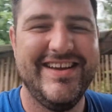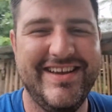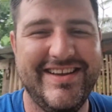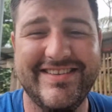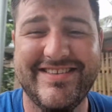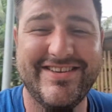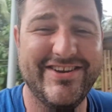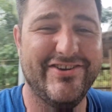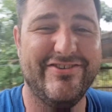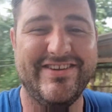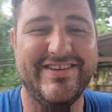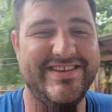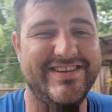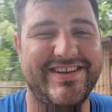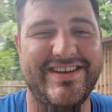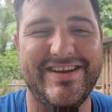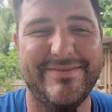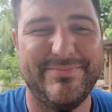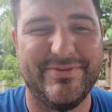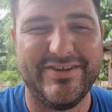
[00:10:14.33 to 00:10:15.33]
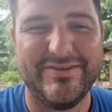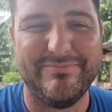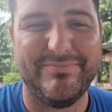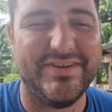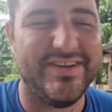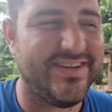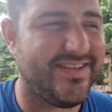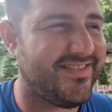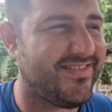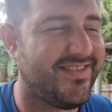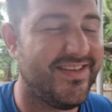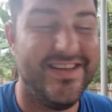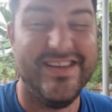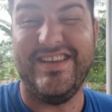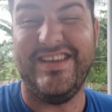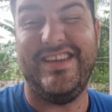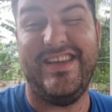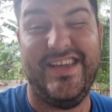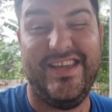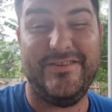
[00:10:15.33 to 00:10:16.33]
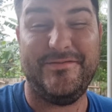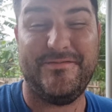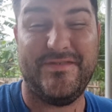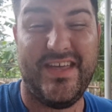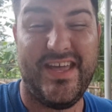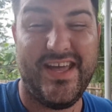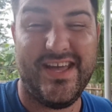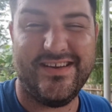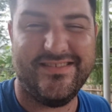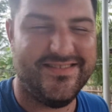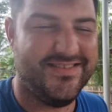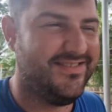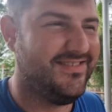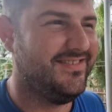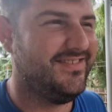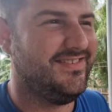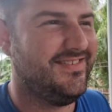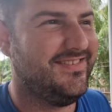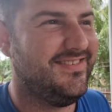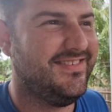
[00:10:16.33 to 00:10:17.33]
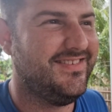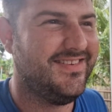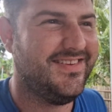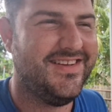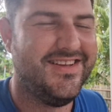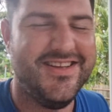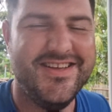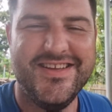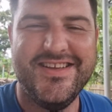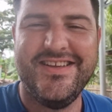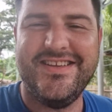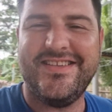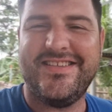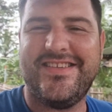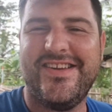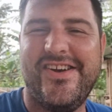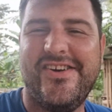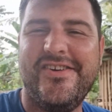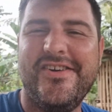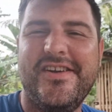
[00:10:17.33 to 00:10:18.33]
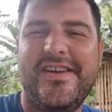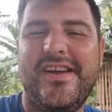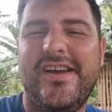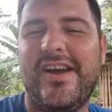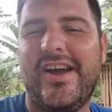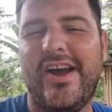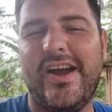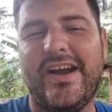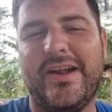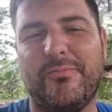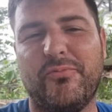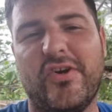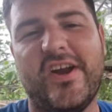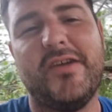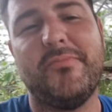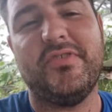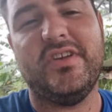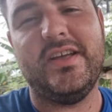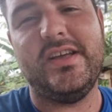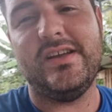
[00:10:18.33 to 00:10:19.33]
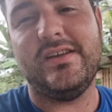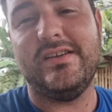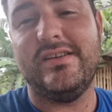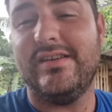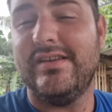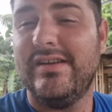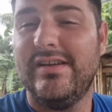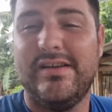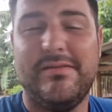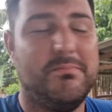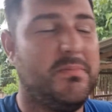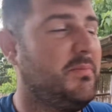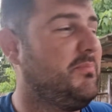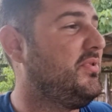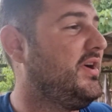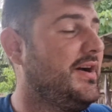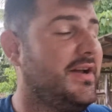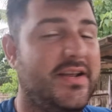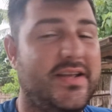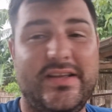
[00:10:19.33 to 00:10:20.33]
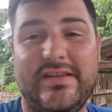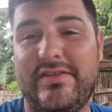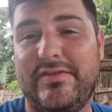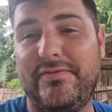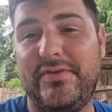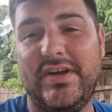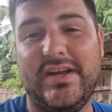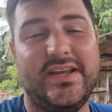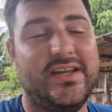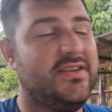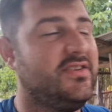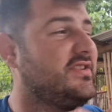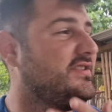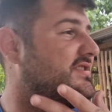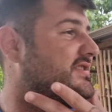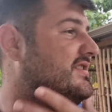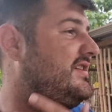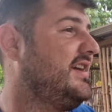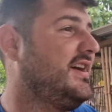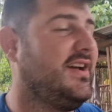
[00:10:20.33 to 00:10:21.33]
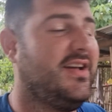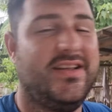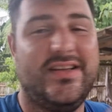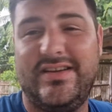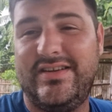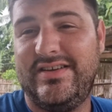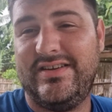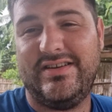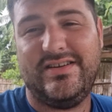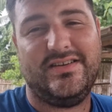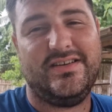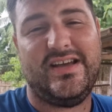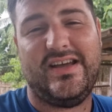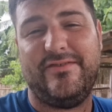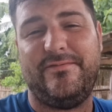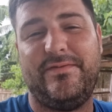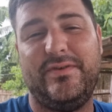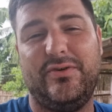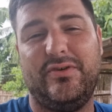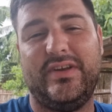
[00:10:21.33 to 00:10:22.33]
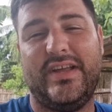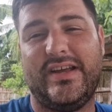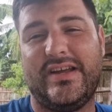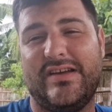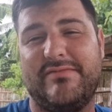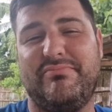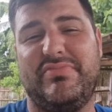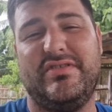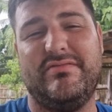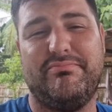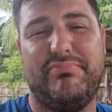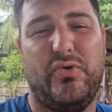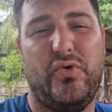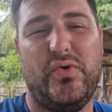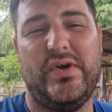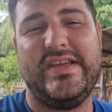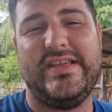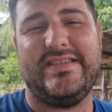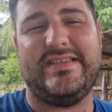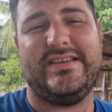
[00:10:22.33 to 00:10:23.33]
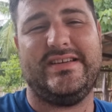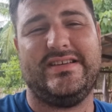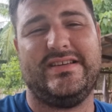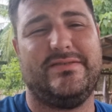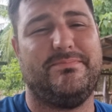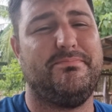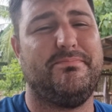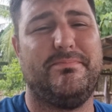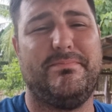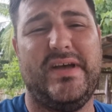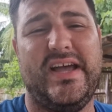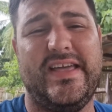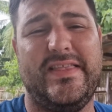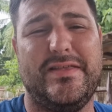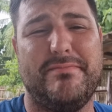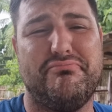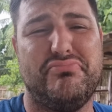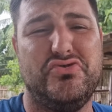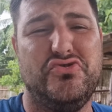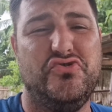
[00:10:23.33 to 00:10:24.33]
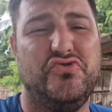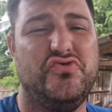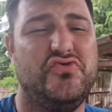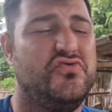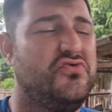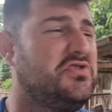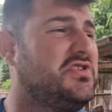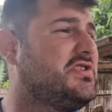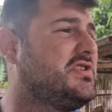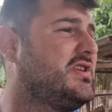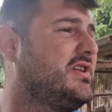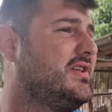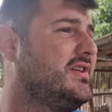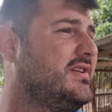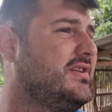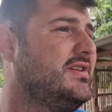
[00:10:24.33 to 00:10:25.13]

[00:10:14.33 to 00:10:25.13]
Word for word: it's only a couple of bucks, if that. So, all right, I'm rambling. My body's fucking just, I, I feel like I've been poisoned by the booze.